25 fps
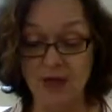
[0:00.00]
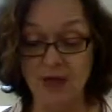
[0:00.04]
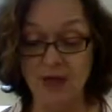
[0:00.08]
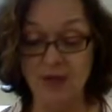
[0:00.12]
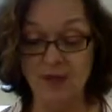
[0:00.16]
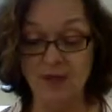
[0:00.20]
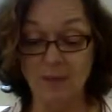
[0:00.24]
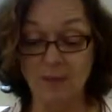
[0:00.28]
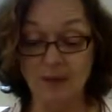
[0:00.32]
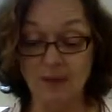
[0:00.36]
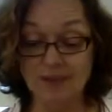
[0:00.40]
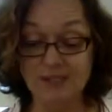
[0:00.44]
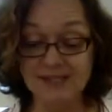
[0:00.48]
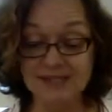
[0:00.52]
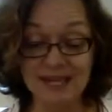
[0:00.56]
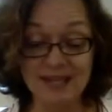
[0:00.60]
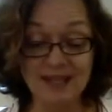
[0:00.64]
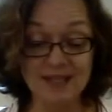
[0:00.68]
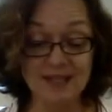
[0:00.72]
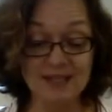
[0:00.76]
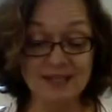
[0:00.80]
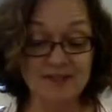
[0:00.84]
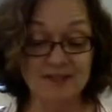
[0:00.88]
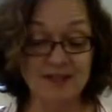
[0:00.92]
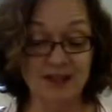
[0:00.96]
The
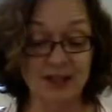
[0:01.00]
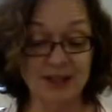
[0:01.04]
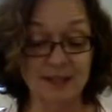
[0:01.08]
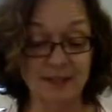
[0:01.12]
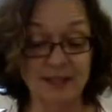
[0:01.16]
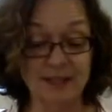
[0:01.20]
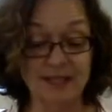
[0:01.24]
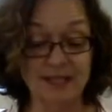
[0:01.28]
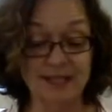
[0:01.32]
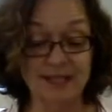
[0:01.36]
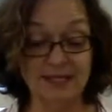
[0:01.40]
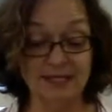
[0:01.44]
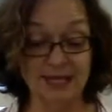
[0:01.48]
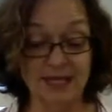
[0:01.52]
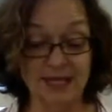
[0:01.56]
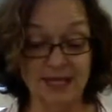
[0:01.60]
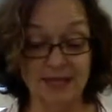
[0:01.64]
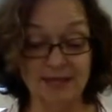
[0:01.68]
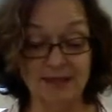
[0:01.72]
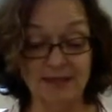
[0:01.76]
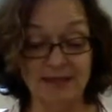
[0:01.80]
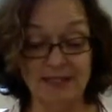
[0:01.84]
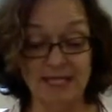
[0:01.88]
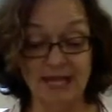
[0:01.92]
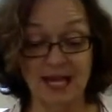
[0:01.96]
Marsalis family
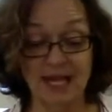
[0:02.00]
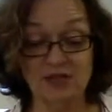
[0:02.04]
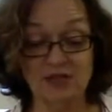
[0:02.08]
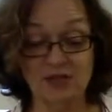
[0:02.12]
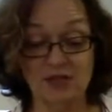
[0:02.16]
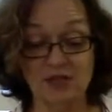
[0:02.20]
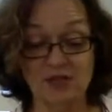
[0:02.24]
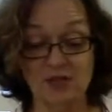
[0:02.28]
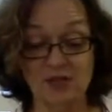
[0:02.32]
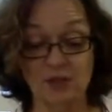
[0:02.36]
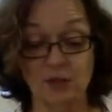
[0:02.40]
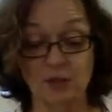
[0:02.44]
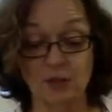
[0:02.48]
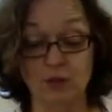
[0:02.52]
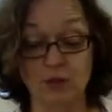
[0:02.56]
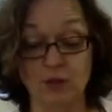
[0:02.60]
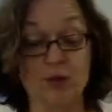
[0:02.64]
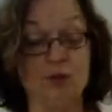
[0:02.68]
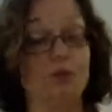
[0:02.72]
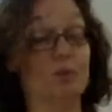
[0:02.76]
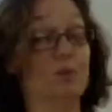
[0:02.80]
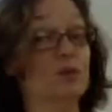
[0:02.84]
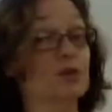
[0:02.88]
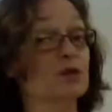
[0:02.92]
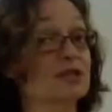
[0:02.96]
name attaches to a
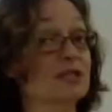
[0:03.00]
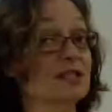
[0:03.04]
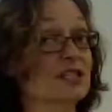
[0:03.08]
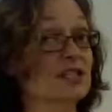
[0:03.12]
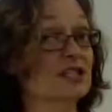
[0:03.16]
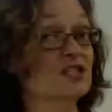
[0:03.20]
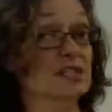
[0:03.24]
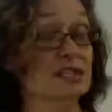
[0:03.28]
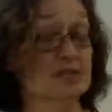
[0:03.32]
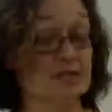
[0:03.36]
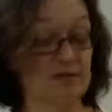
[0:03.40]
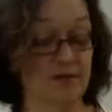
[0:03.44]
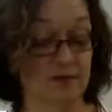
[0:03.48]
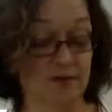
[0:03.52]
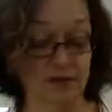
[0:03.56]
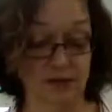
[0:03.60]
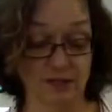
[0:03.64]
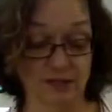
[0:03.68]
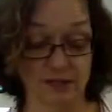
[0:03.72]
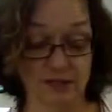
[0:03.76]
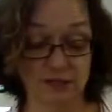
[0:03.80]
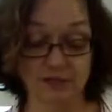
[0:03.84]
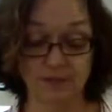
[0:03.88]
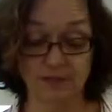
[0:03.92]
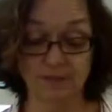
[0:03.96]
new musicians'
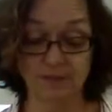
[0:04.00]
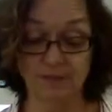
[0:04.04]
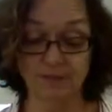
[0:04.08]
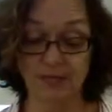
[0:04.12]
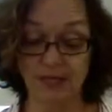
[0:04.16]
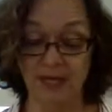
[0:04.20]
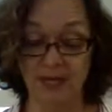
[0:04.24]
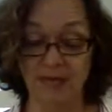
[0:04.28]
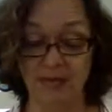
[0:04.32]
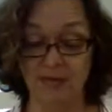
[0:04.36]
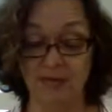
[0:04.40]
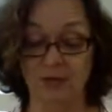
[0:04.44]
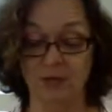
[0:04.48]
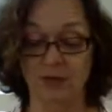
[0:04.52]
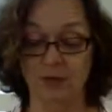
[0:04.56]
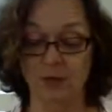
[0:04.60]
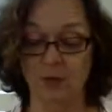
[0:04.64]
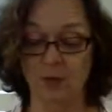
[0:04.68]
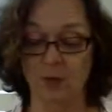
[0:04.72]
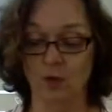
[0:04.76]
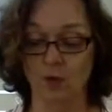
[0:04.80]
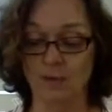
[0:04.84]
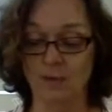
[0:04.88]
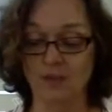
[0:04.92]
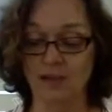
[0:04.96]
village in the Ninth
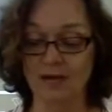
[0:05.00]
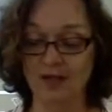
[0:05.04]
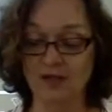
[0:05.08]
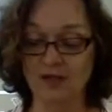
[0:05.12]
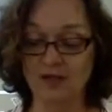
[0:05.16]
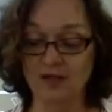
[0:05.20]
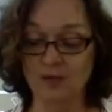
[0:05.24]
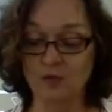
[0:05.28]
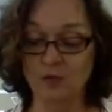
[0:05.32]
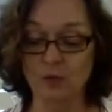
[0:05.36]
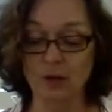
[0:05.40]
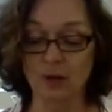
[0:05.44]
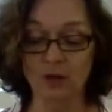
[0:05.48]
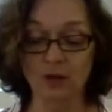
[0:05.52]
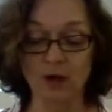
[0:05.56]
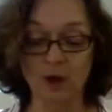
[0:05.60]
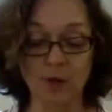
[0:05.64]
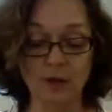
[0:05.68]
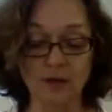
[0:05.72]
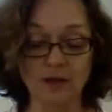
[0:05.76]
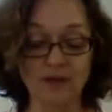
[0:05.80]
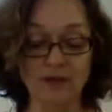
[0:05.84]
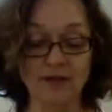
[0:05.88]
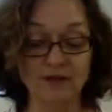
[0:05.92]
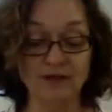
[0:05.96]
Ward, but elsewhere
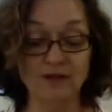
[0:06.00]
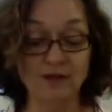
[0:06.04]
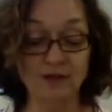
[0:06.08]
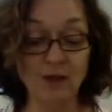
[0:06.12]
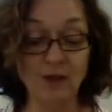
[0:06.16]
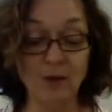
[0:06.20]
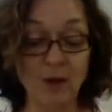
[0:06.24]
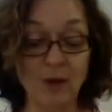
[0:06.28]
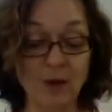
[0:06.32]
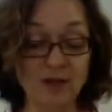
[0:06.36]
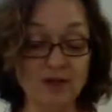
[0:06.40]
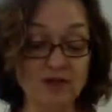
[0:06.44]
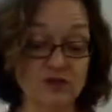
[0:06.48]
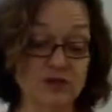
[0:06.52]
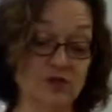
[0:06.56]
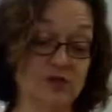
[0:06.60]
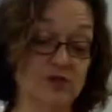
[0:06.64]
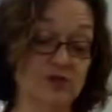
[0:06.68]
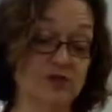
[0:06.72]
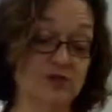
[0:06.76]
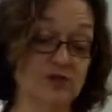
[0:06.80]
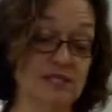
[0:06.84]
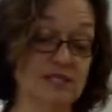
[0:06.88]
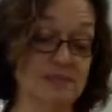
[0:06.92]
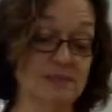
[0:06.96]
only the little white
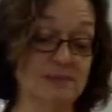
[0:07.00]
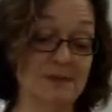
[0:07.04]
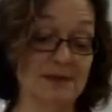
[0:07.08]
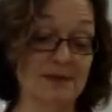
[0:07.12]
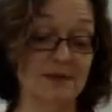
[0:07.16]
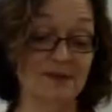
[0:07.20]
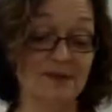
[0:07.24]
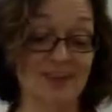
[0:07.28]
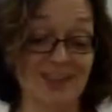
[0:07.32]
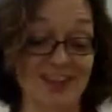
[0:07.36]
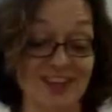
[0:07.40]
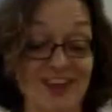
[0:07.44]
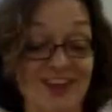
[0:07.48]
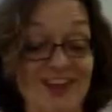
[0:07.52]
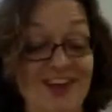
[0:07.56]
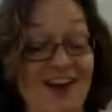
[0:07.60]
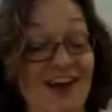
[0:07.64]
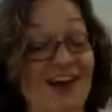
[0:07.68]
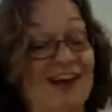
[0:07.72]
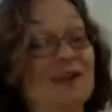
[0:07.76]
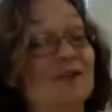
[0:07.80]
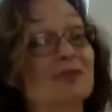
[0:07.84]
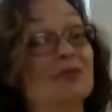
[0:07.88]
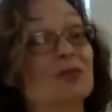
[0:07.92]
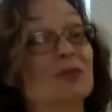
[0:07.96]
churches speak of any
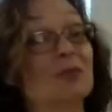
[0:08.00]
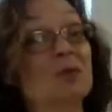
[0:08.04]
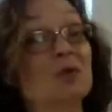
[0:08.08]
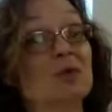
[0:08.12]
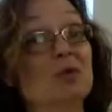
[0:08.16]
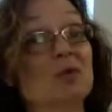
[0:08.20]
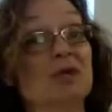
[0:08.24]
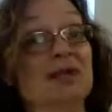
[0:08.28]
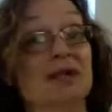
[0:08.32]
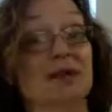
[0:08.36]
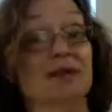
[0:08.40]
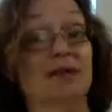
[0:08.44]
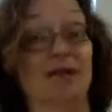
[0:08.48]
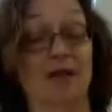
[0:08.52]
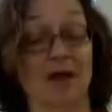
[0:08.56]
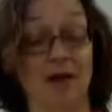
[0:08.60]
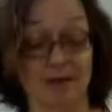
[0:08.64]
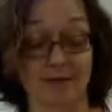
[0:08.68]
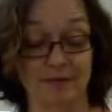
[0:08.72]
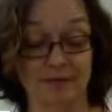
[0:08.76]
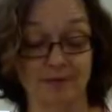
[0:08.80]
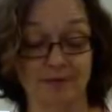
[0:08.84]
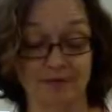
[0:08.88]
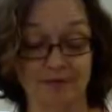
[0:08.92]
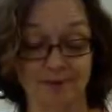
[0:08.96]
kind of community
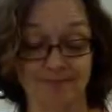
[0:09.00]
life.